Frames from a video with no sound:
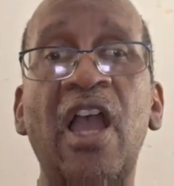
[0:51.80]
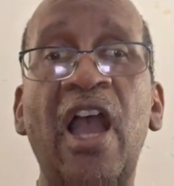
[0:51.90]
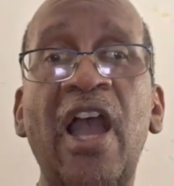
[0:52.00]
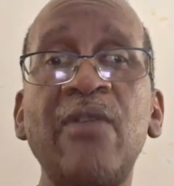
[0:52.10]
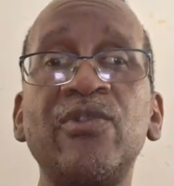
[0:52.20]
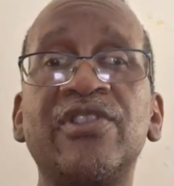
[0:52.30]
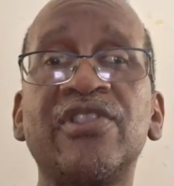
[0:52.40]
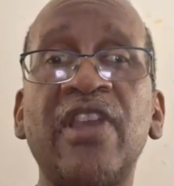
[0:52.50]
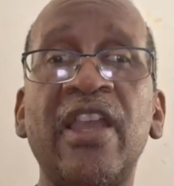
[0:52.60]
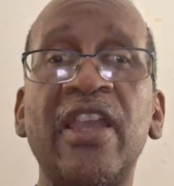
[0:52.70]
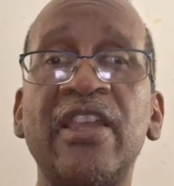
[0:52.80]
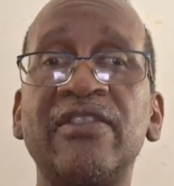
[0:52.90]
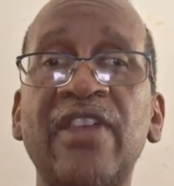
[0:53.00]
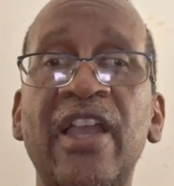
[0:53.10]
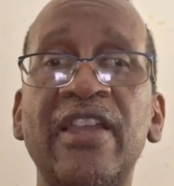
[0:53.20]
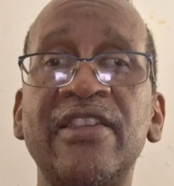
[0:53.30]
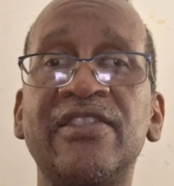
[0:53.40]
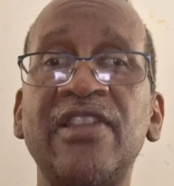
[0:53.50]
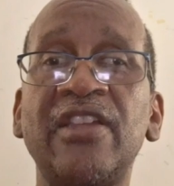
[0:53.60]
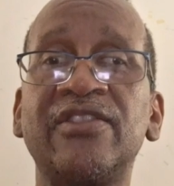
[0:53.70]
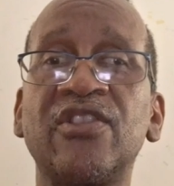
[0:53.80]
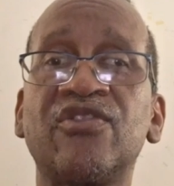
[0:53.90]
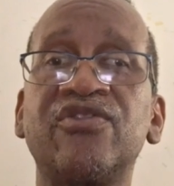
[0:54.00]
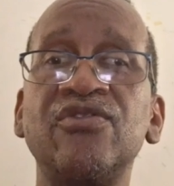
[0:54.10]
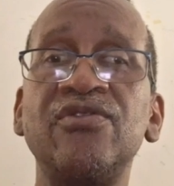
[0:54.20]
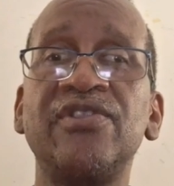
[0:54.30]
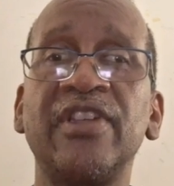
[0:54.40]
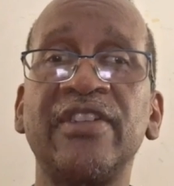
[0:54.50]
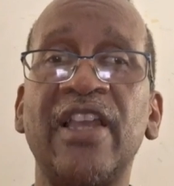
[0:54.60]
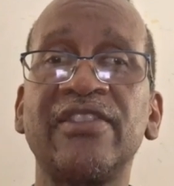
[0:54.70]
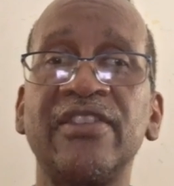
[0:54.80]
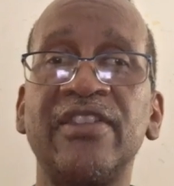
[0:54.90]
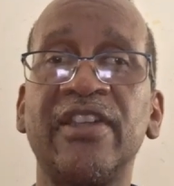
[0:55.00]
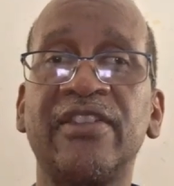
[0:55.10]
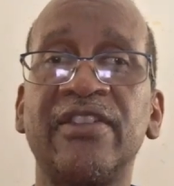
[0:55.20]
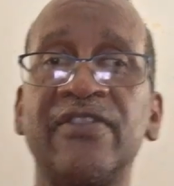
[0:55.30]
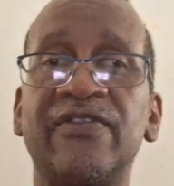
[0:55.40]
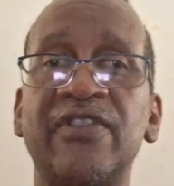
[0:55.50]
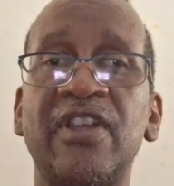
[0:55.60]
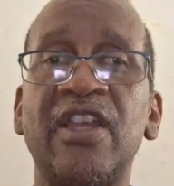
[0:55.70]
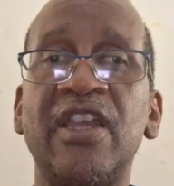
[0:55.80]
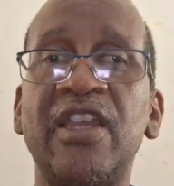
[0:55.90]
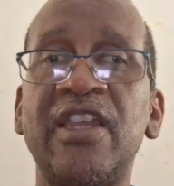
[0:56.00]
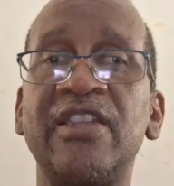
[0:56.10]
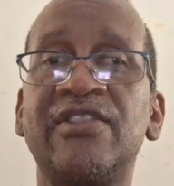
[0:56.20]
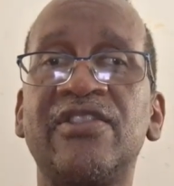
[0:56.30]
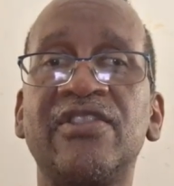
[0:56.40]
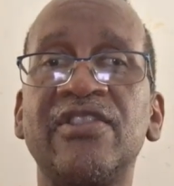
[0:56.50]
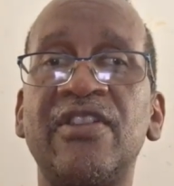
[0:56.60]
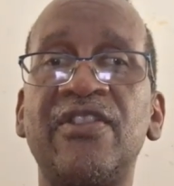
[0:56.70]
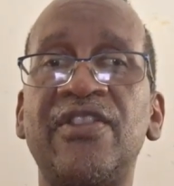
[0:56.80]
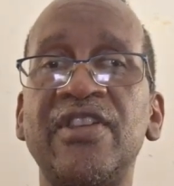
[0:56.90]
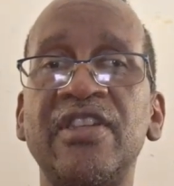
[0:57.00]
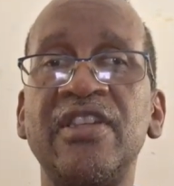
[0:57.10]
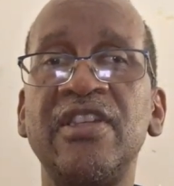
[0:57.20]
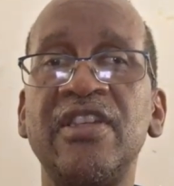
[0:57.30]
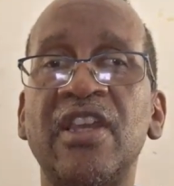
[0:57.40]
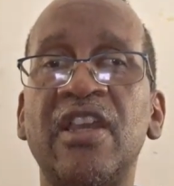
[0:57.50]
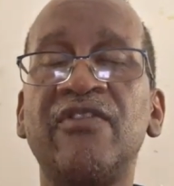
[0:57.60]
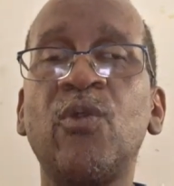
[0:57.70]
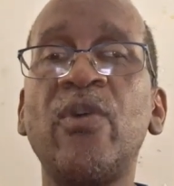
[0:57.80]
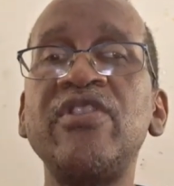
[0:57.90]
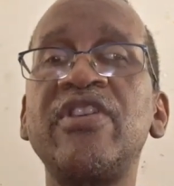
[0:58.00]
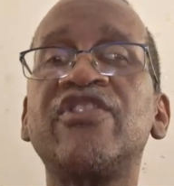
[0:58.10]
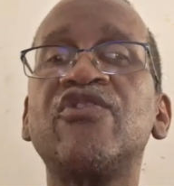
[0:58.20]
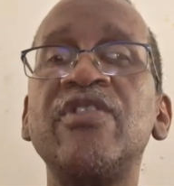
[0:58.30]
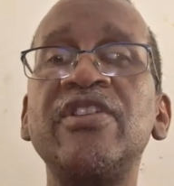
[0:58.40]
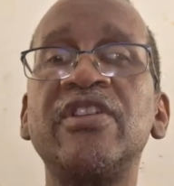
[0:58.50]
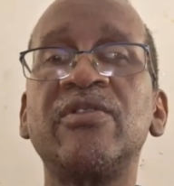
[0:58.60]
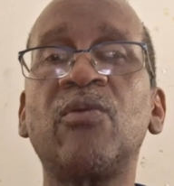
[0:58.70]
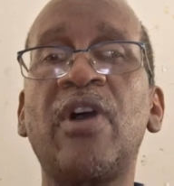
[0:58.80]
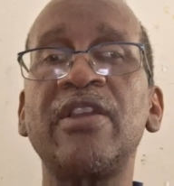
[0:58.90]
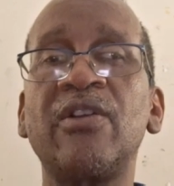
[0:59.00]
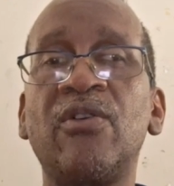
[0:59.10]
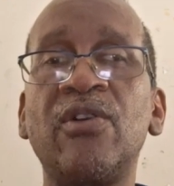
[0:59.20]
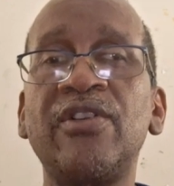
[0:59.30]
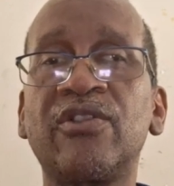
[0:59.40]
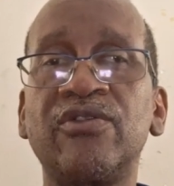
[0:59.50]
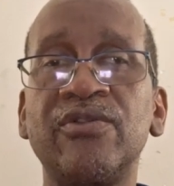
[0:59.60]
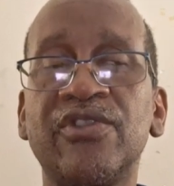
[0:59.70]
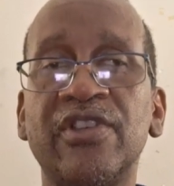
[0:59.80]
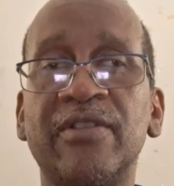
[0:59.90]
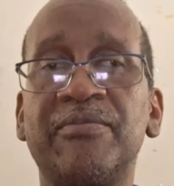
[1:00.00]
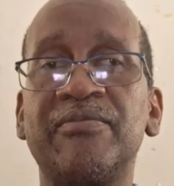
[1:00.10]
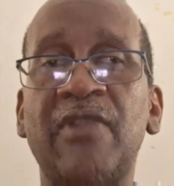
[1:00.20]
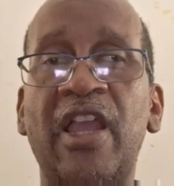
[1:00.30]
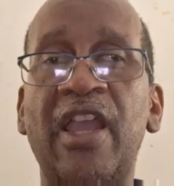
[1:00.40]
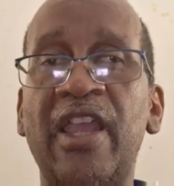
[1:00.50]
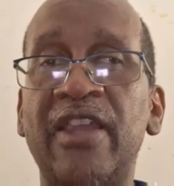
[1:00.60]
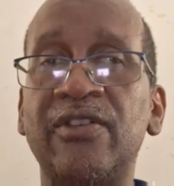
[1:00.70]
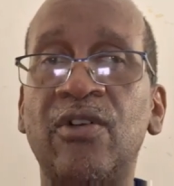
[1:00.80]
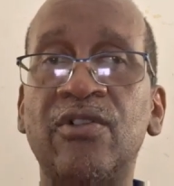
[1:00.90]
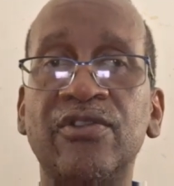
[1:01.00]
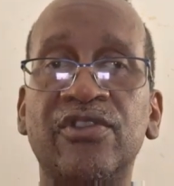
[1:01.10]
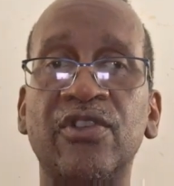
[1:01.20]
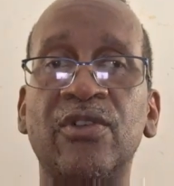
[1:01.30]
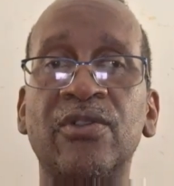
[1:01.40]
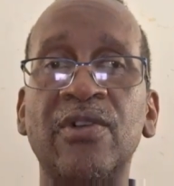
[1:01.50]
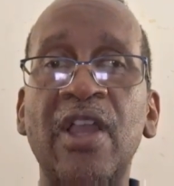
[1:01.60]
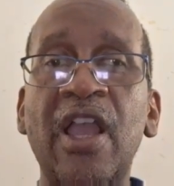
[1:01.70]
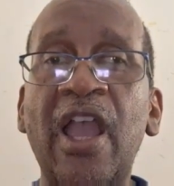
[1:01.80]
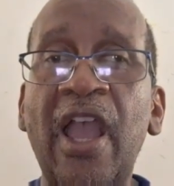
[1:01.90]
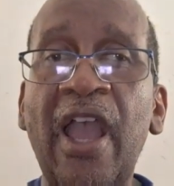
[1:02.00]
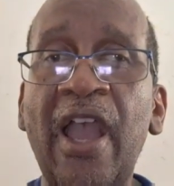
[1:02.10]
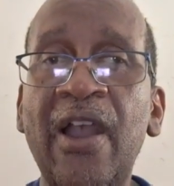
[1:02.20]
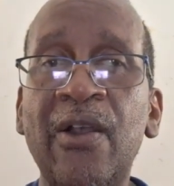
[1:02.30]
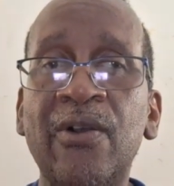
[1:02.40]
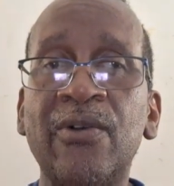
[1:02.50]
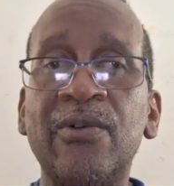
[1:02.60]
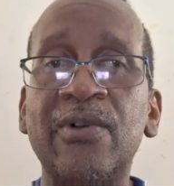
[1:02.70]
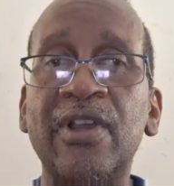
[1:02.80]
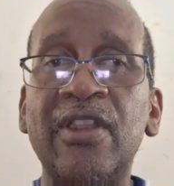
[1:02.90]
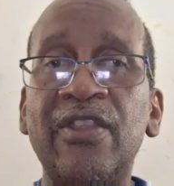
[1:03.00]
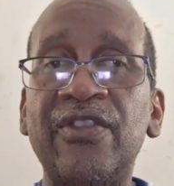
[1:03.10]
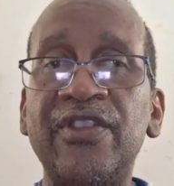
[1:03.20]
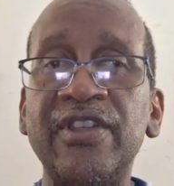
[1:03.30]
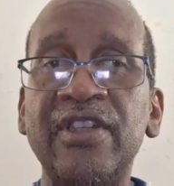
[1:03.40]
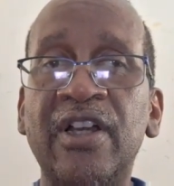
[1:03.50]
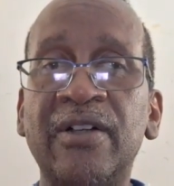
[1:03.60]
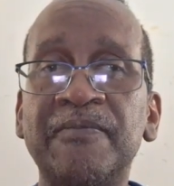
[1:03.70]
I would say that it's not the cruising that's addictive. It's the way you get treated while you're on a cruise ship, and also how the